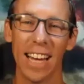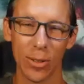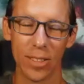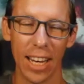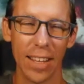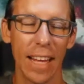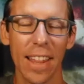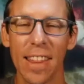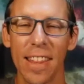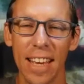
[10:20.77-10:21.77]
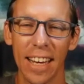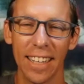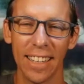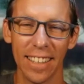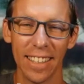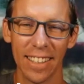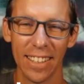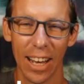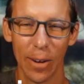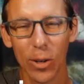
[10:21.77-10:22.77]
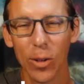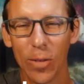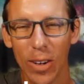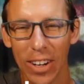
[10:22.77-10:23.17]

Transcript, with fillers: So Psy, that's yeah. Sia. We are there Sia. very